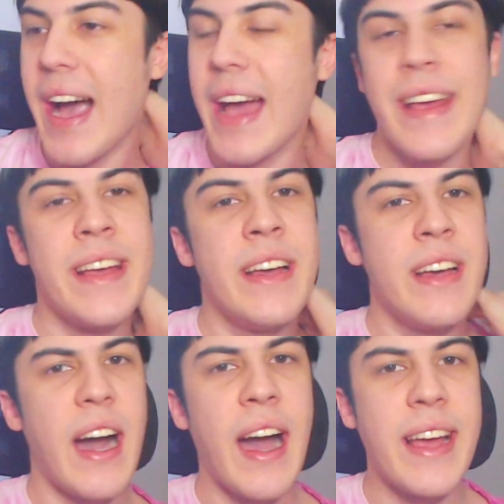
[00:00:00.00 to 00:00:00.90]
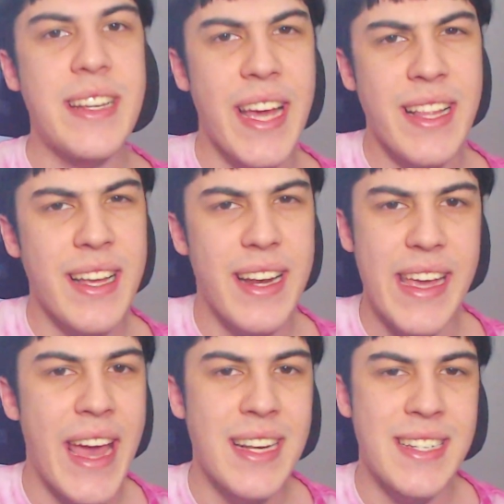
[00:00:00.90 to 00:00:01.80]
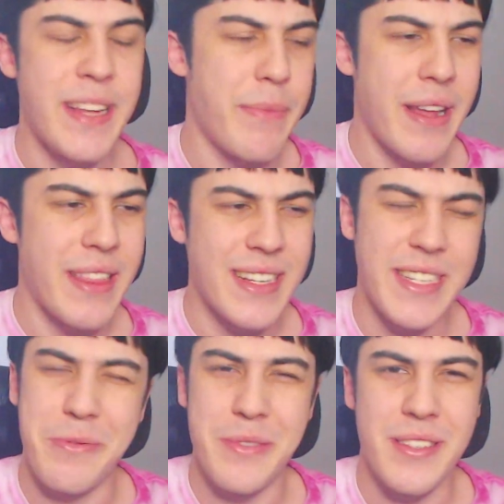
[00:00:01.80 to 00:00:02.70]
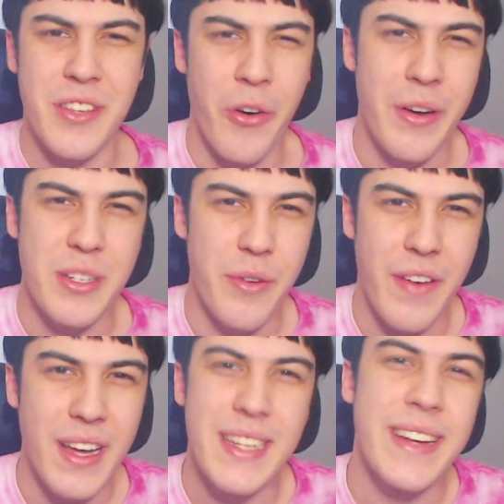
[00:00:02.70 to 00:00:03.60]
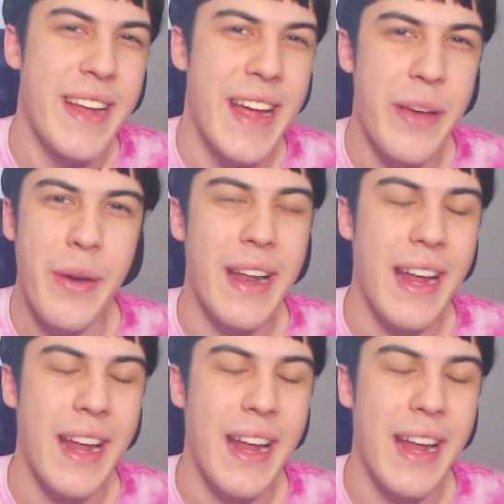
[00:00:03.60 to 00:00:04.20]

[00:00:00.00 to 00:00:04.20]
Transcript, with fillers: I I technically ended it, but I think she was going to if I didn't anyway.